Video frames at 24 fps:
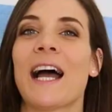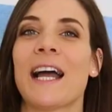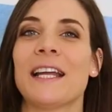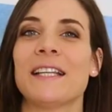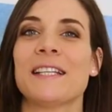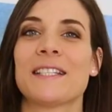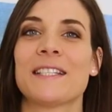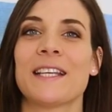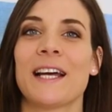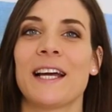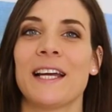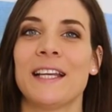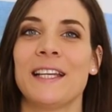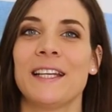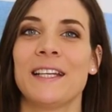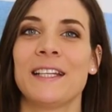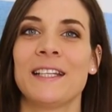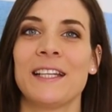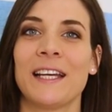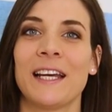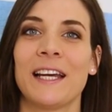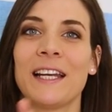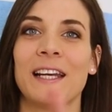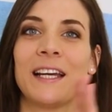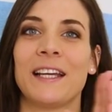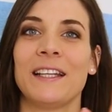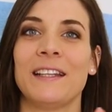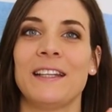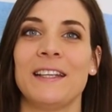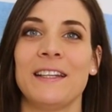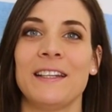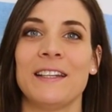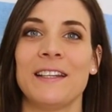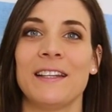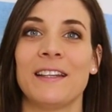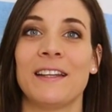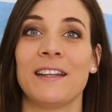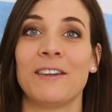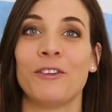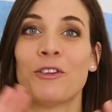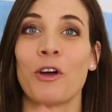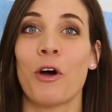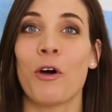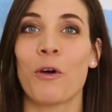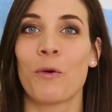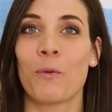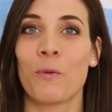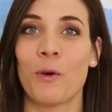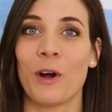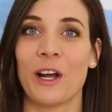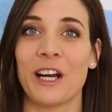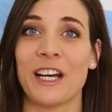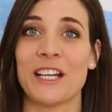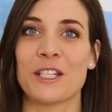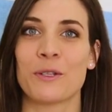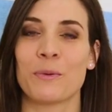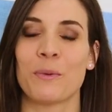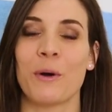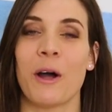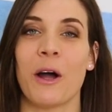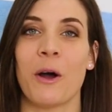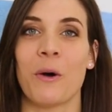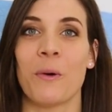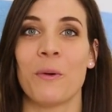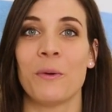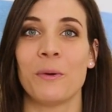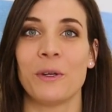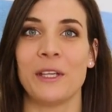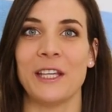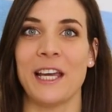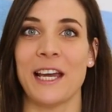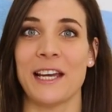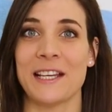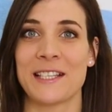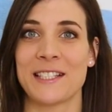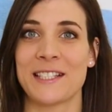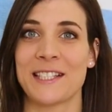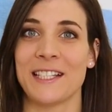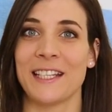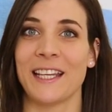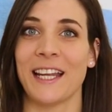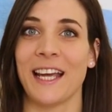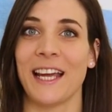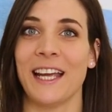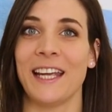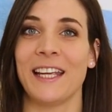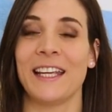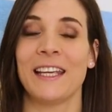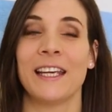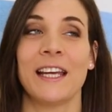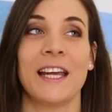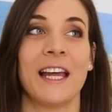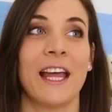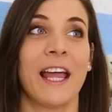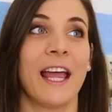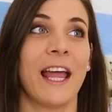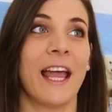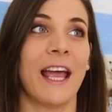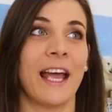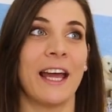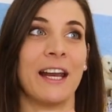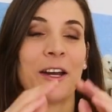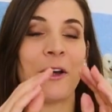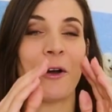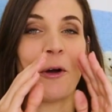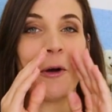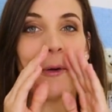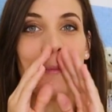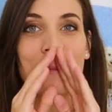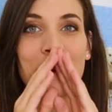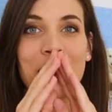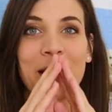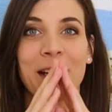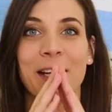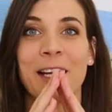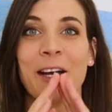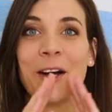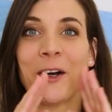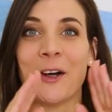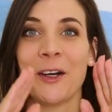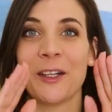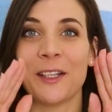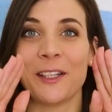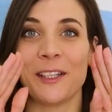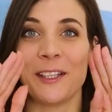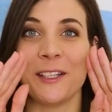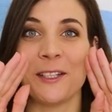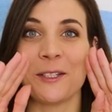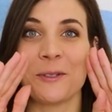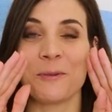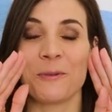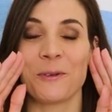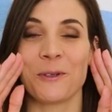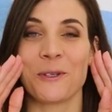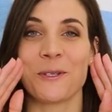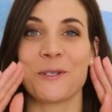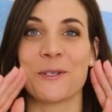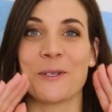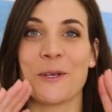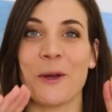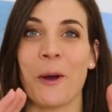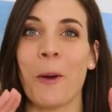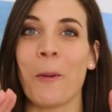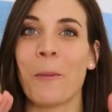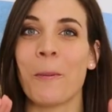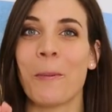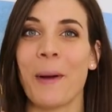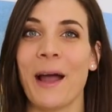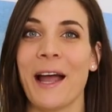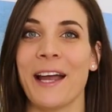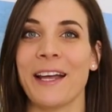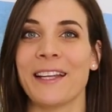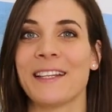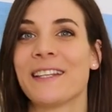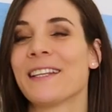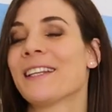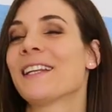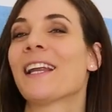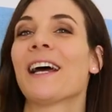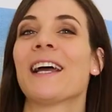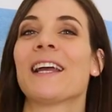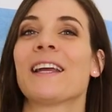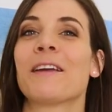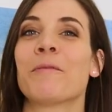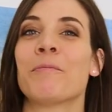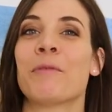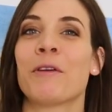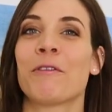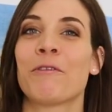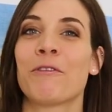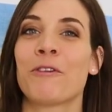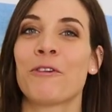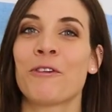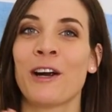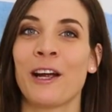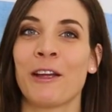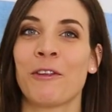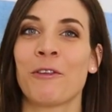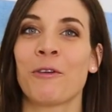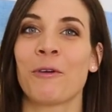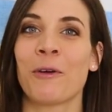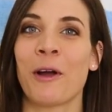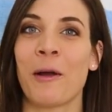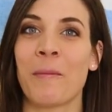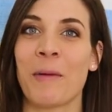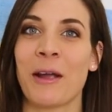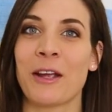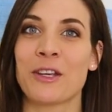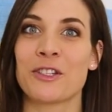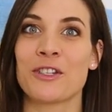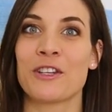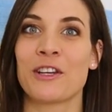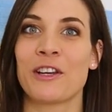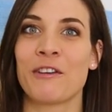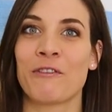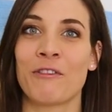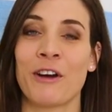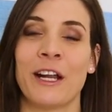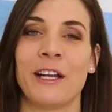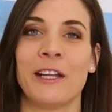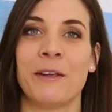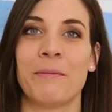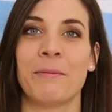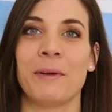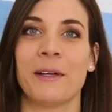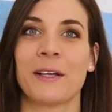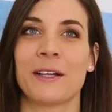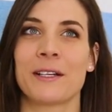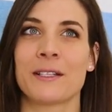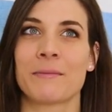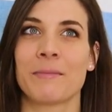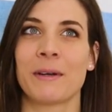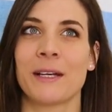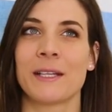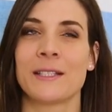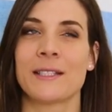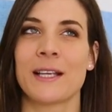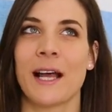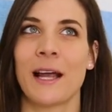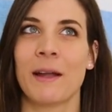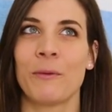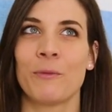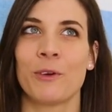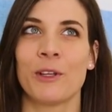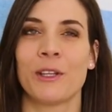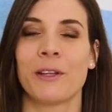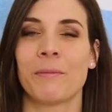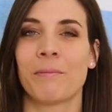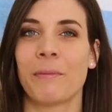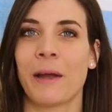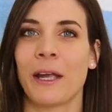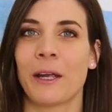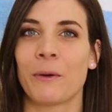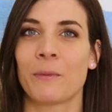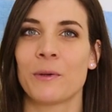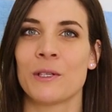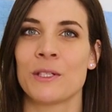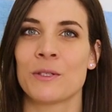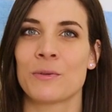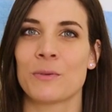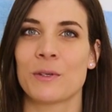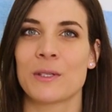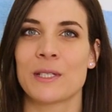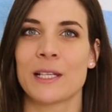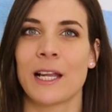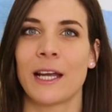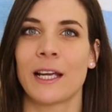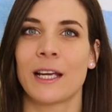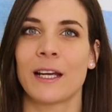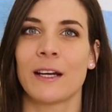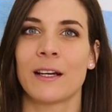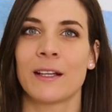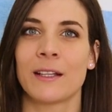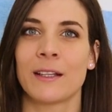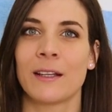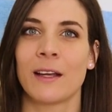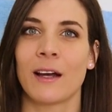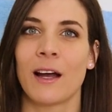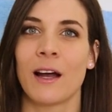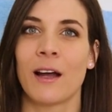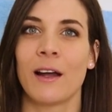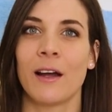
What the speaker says: I decided, and I did the dog one as well yesterday. And oh my god, this was so bad. Like, before I thought I'm actually ready, because my time with the penguins was like under